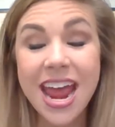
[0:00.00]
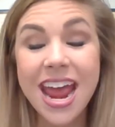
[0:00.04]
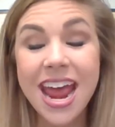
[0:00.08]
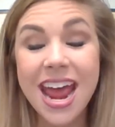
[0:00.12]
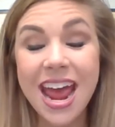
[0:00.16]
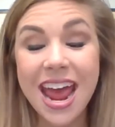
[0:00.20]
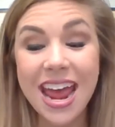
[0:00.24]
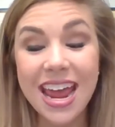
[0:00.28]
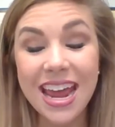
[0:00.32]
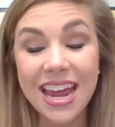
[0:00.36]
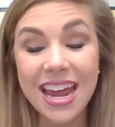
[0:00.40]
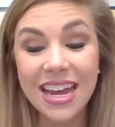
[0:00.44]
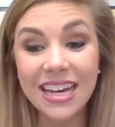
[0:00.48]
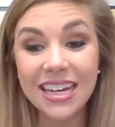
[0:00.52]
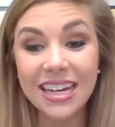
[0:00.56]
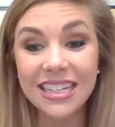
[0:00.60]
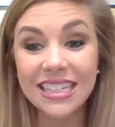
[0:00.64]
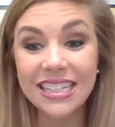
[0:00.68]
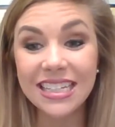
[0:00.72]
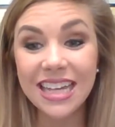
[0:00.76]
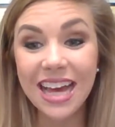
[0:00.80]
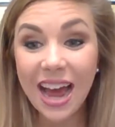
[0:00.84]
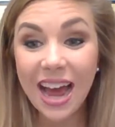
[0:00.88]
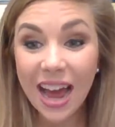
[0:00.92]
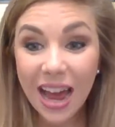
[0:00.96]
And
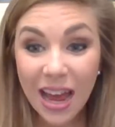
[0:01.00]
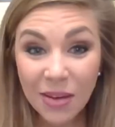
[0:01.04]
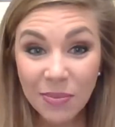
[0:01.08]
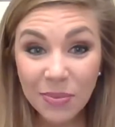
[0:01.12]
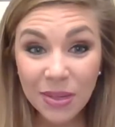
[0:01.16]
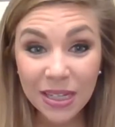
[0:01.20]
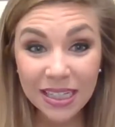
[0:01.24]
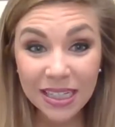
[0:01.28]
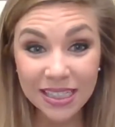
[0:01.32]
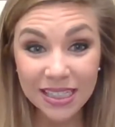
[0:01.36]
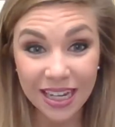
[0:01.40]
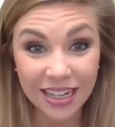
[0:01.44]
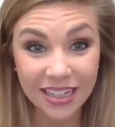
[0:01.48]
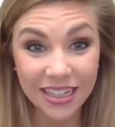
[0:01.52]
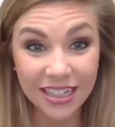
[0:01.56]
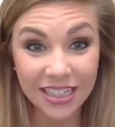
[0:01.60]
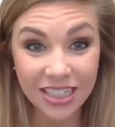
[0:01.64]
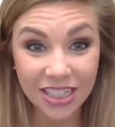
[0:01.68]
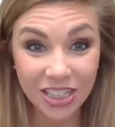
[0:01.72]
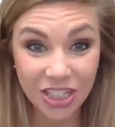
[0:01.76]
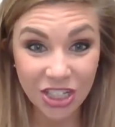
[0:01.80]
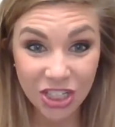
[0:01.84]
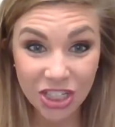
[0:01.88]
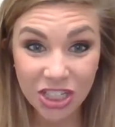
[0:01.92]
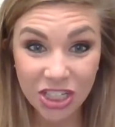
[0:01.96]
I'm excited to
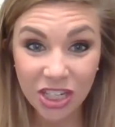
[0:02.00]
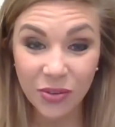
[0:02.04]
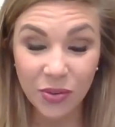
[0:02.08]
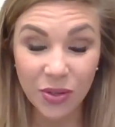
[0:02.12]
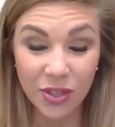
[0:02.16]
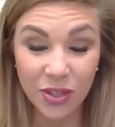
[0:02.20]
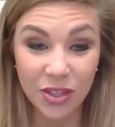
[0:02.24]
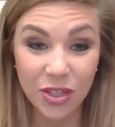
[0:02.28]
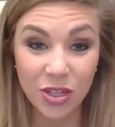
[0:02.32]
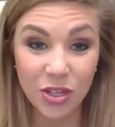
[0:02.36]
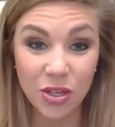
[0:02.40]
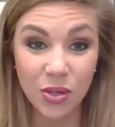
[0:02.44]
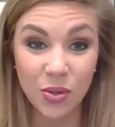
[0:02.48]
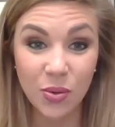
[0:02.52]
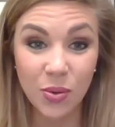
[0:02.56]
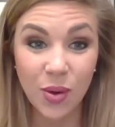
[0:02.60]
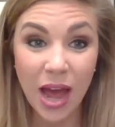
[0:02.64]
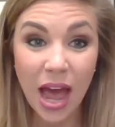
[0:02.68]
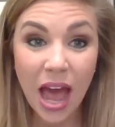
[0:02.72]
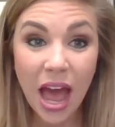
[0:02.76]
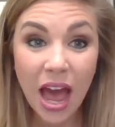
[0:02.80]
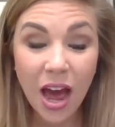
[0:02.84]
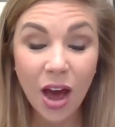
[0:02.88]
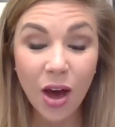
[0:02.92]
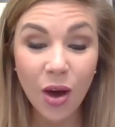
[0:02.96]
share with you
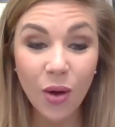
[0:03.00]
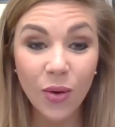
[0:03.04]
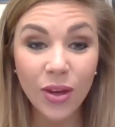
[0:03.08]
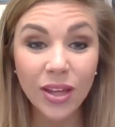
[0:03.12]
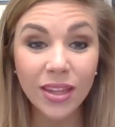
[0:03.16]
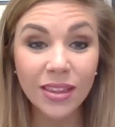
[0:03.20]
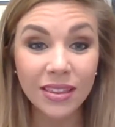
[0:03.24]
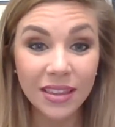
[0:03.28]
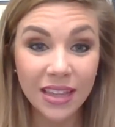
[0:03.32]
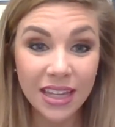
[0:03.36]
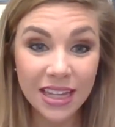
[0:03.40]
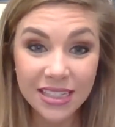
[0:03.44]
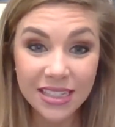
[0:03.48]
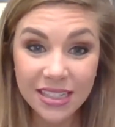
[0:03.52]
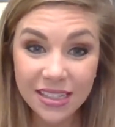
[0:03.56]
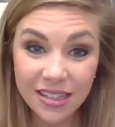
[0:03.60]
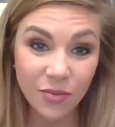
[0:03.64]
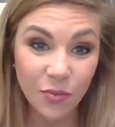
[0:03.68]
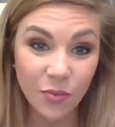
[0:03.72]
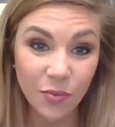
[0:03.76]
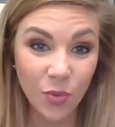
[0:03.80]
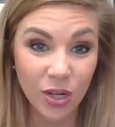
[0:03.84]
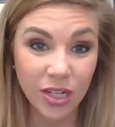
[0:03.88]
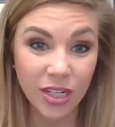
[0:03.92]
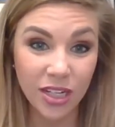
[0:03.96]
how, in less than
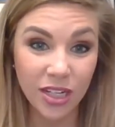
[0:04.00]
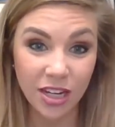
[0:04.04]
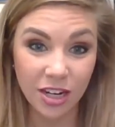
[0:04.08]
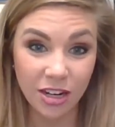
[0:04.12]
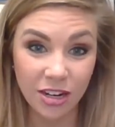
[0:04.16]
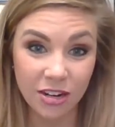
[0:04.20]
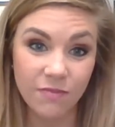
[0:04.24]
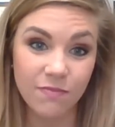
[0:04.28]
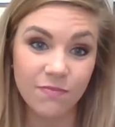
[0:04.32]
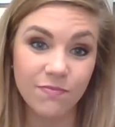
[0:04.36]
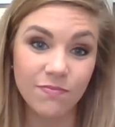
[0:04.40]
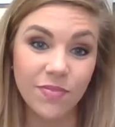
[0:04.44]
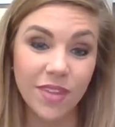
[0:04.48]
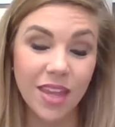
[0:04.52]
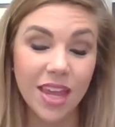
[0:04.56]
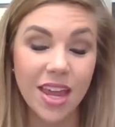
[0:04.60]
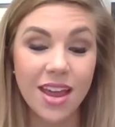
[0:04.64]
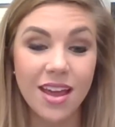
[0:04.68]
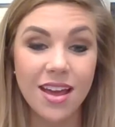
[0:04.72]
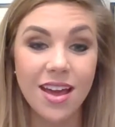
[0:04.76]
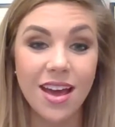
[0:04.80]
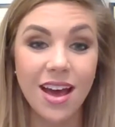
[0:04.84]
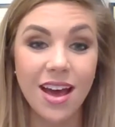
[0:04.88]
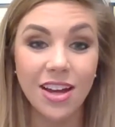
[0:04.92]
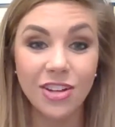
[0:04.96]
1 year,
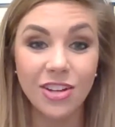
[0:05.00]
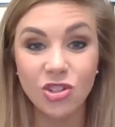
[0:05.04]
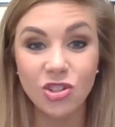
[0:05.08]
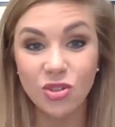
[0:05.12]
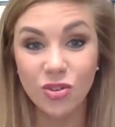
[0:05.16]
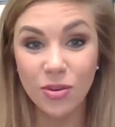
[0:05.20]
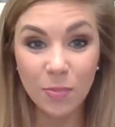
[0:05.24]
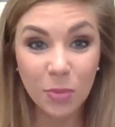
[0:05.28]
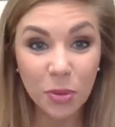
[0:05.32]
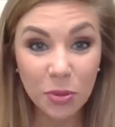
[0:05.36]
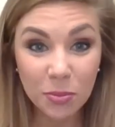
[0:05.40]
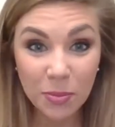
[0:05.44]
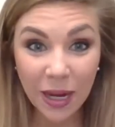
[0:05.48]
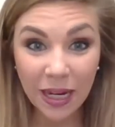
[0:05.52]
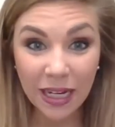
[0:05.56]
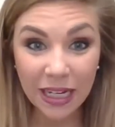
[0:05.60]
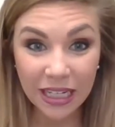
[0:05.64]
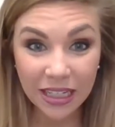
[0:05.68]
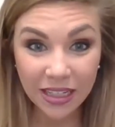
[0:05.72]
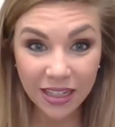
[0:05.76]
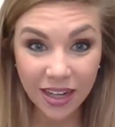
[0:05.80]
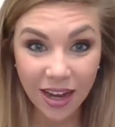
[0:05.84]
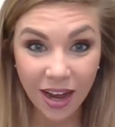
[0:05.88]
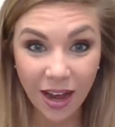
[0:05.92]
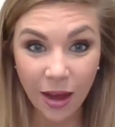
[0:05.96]
I tripled my
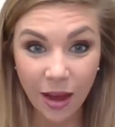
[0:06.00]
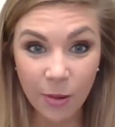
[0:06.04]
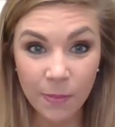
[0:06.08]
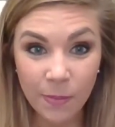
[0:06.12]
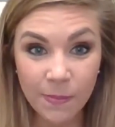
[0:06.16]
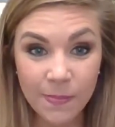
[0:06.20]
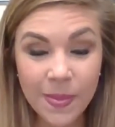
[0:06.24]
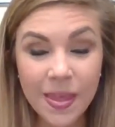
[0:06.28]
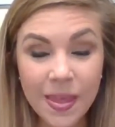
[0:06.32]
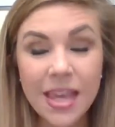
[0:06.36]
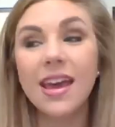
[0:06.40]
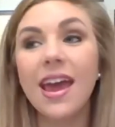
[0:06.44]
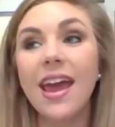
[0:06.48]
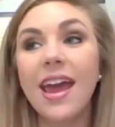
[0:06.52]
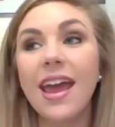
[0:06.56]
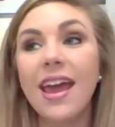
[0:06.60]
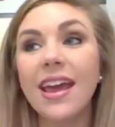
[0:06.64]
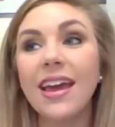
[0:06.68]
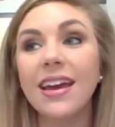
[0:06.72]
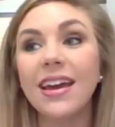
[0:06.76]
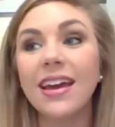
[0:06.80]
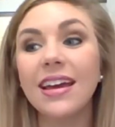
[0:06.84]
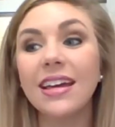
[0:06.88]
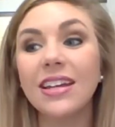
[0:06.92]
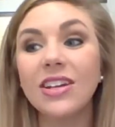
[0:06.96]
income
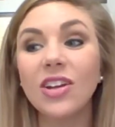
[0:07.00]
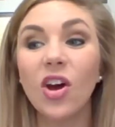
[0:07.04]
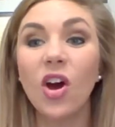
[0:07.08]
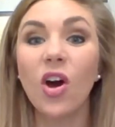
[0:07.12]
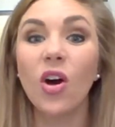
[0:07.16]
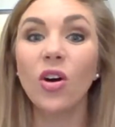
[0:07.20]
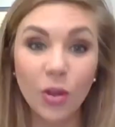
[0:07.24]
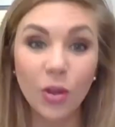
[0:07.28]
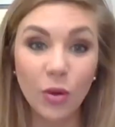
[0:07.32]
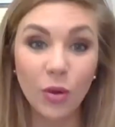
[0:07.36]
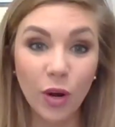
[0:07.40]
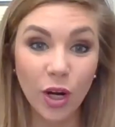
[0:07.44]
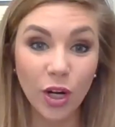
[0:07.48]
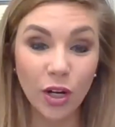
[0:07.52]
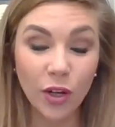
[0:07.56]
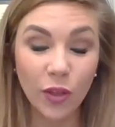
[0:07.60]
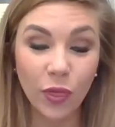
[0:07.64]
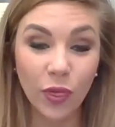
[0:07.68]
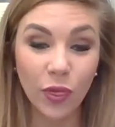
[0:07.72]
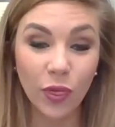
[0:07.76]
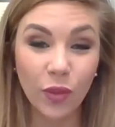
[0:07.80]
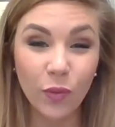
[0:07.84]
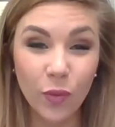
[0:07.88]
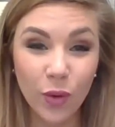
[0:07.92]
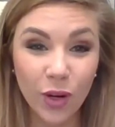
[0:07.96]
and also earned
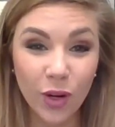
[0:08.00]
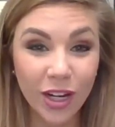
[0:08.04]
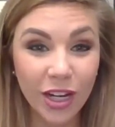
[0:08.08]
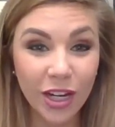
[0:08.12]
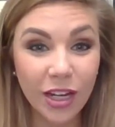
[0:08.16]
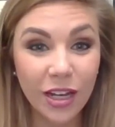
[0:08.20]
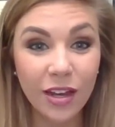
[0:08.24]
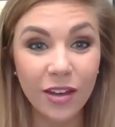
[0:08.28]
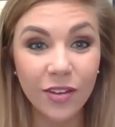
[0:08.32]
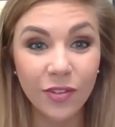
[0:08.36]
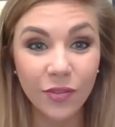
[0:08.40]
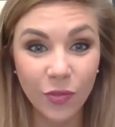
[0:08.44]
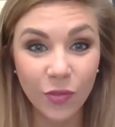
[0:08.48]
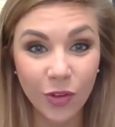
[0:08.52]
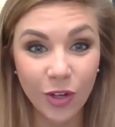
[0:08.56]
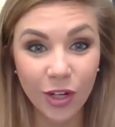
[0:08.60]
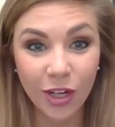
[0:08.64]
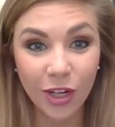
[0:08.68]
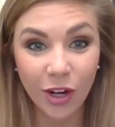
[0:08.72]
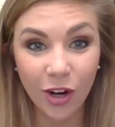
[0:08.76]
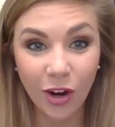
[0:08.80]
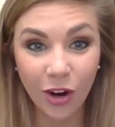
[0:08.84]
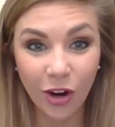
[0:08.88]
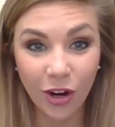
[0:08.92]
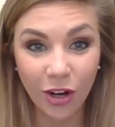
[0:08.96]
three free
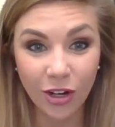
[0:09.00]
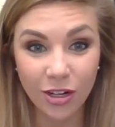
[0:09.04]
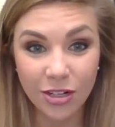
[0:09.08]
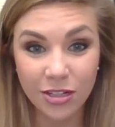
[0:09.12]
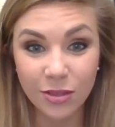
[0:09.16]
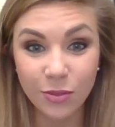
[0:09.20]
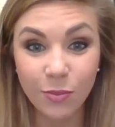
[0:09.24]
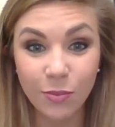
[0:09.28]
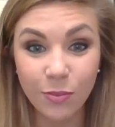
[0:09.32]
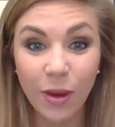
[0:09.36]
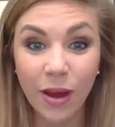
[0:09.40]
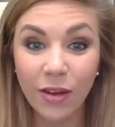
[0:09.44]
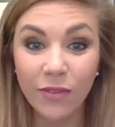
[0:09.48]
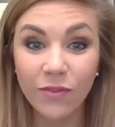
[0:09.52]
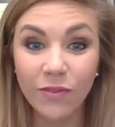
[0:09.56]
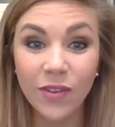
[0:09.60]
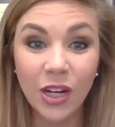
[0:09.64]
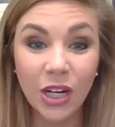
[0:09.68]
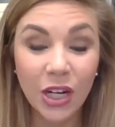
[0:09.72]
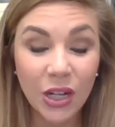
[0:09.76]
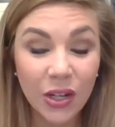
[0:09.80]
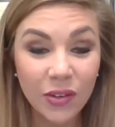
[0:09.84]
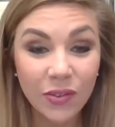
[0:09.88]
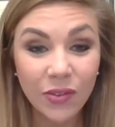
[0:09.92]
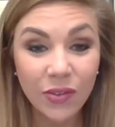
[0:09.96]
cars my
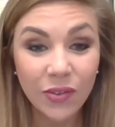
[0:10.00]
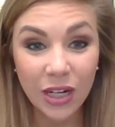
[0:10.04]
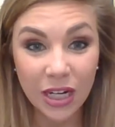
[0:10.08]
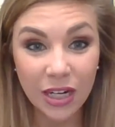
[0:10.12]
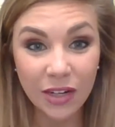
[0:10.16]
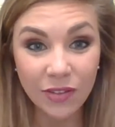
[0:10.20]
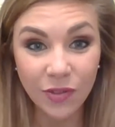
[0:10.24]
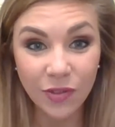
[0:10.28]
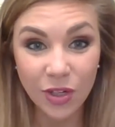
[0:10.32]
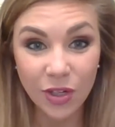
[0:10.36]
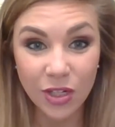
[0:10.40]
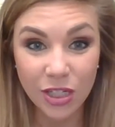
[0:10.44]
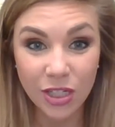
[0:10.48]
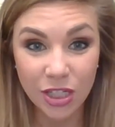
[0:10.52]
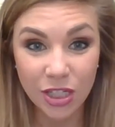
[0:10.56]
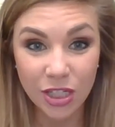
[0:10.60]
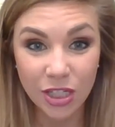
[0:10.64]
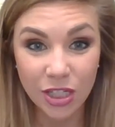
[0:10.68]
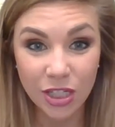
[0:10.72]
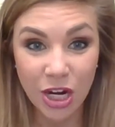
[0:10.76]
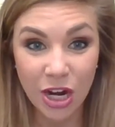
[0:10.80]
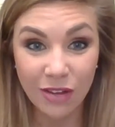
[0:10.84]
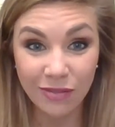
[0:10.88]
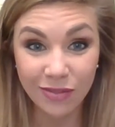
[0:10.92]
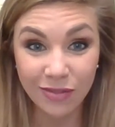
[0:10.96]
very, very first
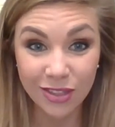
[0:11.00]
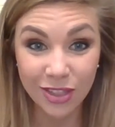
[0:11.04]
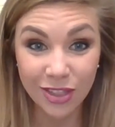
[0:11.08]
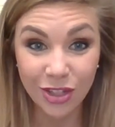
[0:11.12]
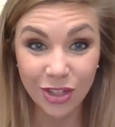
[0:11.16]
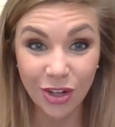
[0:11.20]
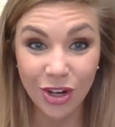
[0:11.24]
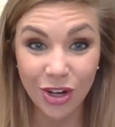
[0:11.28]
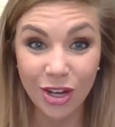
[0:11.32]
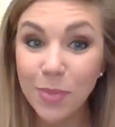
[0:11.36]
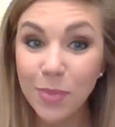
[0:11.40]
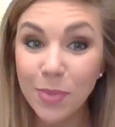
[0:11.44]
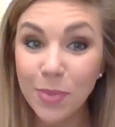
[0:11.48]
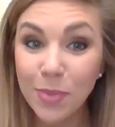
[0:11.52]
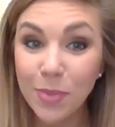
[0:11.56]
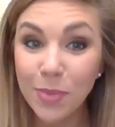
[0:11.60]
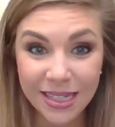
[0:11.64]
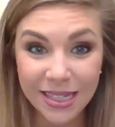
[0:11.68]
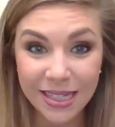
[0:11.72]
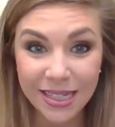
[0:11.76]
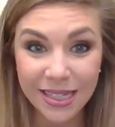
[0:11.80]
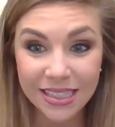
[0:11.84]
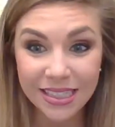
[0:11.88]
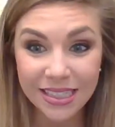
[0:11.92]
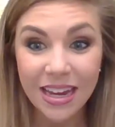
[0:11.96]
year of starting
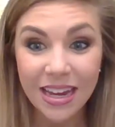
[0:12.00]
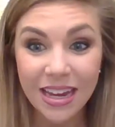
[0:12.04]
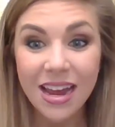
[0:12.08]
business.